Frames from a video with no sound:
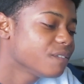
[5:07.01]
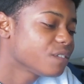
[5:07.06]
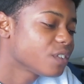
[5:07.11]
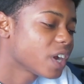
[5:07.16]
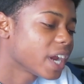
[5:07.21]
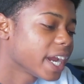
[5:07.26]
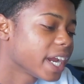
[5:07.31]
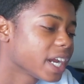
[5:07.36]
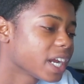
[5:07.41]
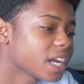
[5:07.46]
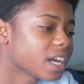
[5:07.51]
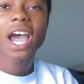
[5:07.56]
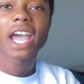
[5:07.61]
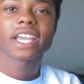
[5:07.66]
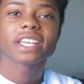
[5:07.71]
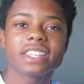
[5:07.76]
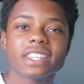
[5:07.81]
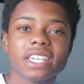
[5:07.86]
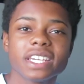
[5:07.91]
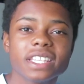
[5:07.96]
Frank.
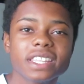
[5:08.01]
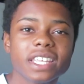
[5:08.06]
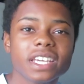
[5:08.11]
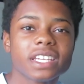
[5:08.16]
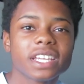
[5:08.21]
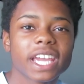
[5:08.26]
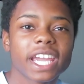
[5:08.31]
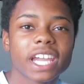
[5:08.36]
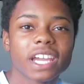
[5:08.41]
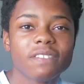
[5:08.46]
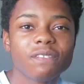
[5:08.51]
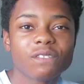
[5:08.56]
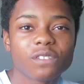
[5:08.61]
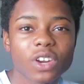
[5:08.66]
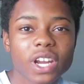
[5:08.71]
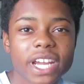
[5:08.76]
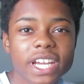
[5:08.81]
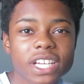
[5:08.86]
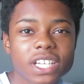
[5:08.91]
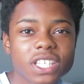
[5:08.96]
I think that Anne
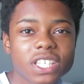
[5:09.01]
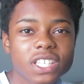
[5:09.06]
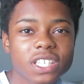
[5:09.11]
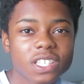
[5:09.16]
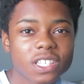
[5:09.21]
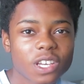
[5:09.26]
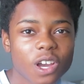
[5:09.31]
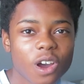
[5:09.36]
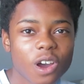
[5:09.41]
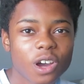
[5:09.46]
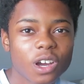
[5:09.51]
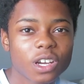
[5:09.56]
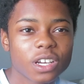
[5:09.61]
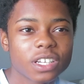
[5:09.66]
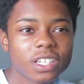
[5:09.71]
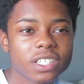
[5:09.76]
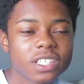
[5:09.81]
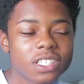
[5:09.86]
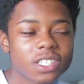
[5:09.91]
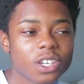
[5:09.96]
Frank's
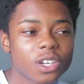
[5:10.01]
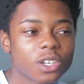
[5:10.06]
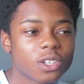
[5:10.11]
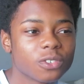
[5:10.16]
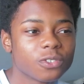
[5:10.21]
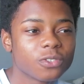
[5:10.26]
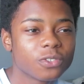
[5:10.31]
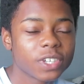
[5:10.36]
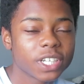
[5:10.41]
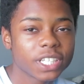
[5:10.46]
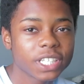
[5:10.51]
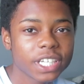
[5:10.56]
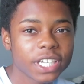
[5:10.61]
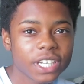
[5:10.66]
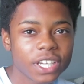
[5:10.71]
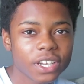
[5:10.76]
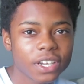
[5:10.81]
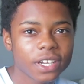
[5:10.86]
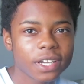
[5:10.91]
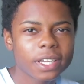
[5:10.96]
songs are really
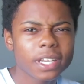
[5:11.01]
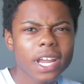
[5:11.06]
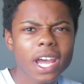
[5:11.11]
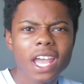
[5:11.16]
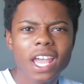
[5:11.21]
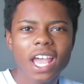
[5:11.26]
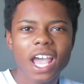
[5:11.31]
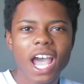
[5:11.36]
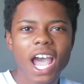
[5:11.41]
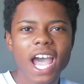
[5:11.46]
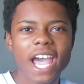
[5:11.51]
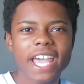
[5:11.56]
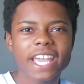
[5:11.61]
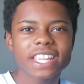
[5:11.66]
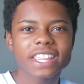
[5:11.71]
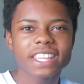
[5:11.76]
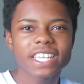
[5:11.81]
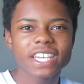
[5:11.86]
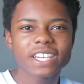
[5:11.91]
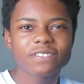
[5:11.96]
good. I
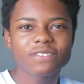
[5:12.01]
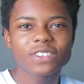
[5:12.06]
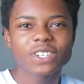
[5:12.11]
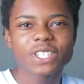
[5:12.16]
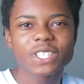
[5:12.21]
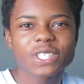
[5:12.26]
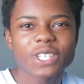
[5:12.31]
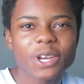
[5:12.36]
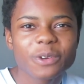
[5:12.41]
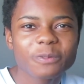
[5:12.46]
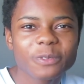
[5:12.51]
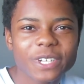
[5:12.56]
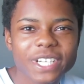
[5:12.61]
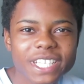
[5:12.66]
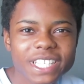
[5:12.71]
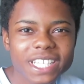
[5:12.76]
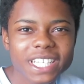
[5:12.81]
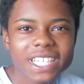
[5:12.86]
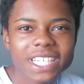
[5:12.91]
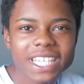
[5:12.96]
think for some
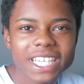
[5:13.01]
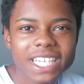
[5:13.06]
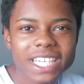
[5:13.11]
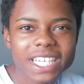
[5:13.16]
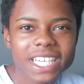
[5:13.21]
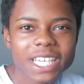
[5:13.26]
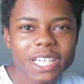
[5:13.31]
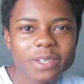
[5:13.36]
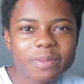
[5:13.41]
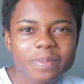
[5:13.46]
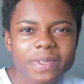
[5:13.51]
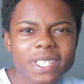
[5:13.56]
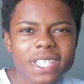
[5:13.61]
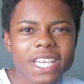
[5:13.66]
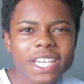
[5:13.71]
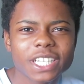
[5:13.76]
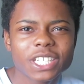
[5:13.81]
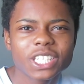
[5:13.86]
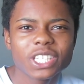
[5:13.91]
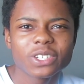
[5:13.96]
reason he keeps
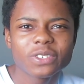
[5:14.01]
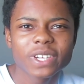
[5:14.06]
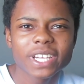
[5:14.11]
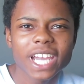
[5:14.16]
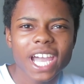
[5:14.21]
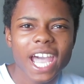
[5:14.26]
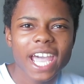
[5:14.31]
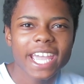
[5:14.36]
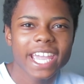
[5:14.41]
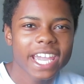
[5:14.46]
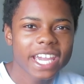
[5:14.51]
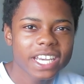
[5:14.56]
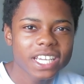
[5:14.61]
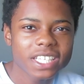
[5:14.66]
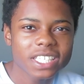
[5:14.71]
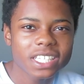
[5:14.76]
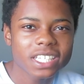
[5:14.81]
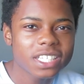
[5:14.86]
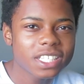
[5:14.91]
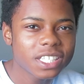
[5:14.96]
like doing
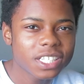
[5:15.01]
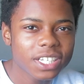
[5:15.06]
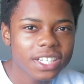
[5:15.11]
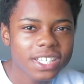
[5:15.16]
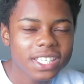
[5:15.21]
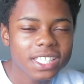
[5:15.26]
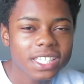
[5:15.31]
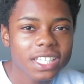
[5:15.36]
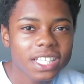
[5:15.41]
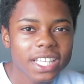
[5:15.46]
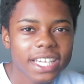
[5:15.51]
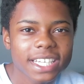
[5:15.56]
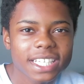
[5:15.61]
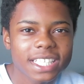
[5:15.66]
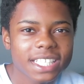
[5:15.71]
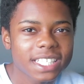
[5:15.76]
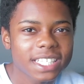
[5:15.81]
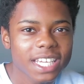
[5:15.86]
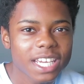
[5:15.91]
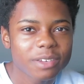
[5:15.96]
hiatuses just to like
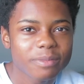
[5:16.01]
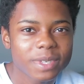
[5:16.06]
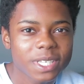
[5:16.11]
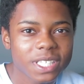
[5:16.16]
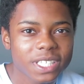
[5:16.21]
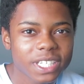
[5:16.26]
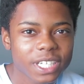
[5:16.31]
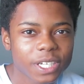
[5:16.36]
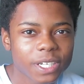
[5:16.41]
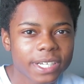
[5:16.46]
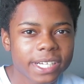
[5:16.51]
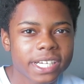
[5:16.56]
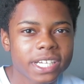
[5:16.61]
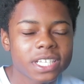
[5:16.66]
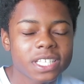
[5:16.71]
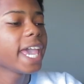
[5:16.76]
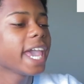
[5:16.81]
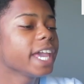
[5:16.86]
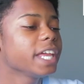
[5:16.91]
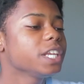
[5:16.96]
stay
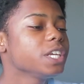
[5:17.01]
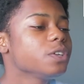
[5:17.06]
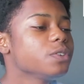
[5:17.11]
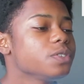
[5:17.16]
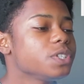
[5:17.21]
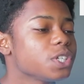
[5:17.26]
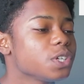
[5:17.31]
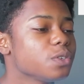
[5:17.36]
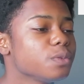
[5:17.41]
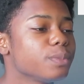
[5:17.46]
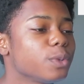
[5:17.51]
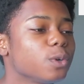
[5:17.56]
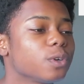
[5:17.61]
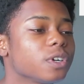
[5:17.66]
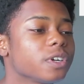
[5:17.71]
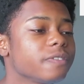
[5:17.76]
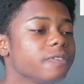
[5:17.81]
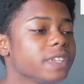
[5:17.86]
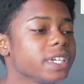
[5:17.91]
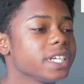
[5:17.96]
mysterious. Can you do
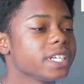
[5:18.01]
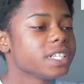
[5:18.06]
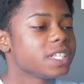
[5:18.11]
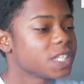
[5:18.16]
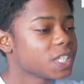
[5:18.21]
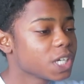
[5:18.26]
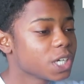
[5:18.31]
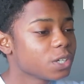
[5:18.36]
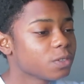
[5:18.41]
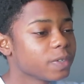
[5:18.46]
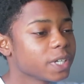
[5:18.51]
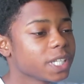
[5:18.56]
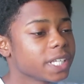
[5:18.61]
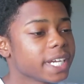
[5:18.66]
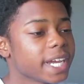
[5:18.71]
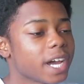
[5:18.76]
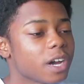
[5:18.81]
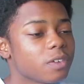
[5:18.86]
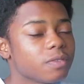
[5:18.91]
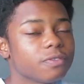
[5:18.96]
more of these? They're
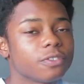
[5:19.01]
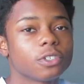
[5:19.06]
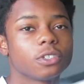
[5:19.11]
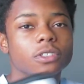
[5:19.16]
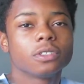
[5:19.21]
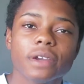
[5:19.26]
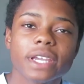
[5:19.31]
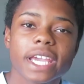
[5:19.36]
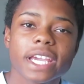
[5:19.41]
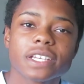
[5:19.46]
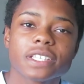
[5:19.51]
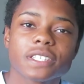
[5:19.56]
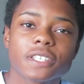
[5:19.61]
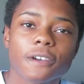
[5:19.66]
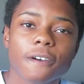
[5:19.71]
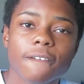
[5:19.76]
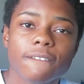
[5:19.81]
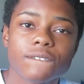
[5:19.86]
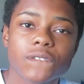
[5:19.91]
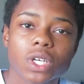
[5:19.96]
really helpful. Okay,
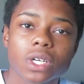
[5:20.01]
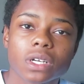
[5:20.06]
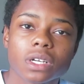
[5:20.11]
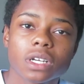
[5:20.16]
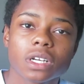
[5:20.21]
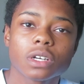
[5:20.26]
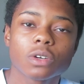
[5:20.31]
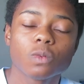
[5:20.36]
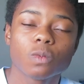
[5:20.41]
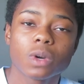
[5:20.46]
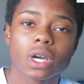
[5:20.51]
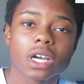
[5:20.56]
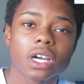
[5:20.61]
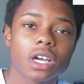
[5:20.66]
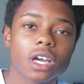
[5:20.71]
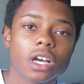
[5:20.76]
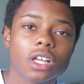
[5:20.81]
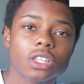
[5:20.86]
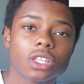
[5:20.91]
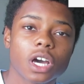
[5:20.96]
so for
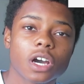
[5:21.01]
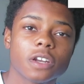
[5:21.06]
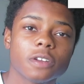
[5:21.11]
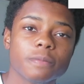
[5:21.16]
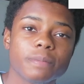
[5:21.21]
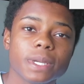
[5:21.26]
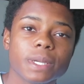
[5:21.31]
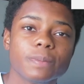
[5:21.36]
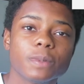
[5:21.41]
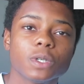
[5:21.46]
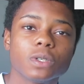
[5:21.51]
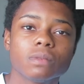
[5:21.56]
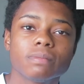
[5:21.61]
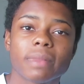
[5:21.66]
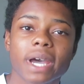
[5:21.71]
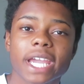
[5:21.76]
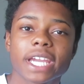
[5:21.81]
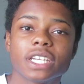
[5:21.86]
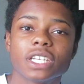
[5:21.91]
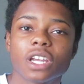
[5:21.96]
what a lot of people
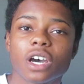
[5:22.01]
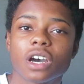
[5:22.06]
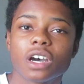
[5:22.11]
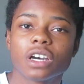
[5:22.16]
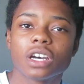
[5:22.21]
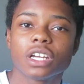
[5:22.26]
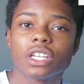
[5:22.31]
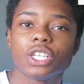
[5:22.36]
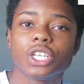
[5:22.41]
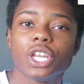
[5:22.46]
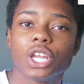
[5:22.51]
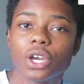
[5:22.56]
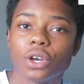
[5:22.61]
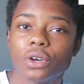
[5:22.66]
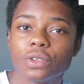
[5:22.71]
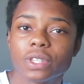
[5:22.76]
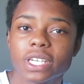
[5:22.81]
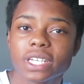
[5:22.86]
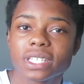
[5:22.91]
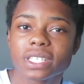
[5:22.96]
might not
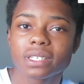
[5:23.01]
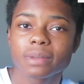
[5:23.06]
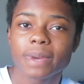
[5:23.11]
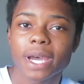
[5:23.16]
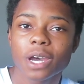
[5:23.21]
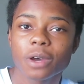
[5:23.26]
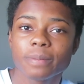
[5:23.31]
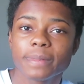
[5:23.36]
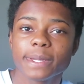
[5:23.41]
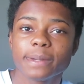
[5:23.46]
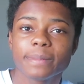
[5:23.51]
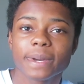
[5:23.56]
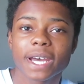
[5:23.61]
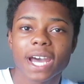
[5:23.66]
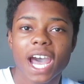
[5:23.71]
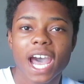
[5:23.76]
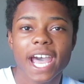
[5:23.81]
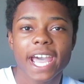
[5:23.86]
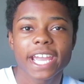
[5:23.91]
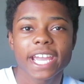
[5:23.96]
know this about me,
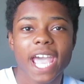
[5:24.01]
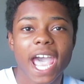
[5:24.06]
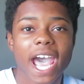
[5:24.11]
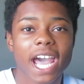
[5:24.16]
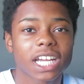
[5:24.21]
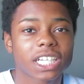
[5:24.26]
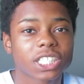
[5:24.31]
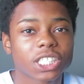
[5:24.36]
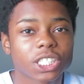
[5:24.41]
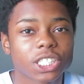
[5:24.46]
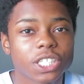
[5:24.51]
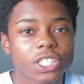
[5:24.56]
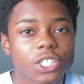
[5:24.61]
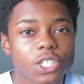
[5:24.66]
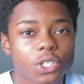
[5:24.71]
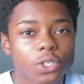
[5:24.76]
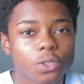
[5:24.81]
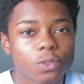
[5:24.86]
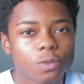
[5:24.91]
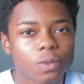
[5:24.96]
but I actually
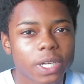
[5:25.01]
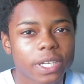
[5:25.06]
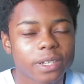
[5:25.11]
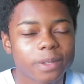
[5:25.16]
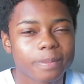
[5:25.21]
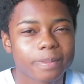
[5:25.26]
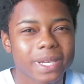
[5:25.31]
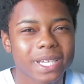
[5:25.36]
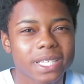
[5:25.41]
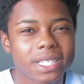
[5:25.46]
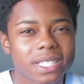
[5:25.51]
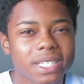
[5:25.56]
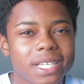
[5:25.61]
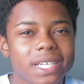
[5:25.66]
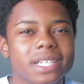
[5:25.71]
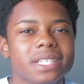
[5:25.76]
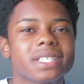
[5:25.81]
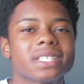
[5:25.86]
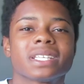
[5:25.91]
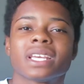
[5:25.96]
do run a
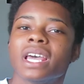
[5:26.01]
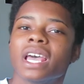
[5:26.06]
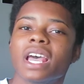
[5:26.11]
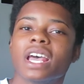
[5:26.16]
business.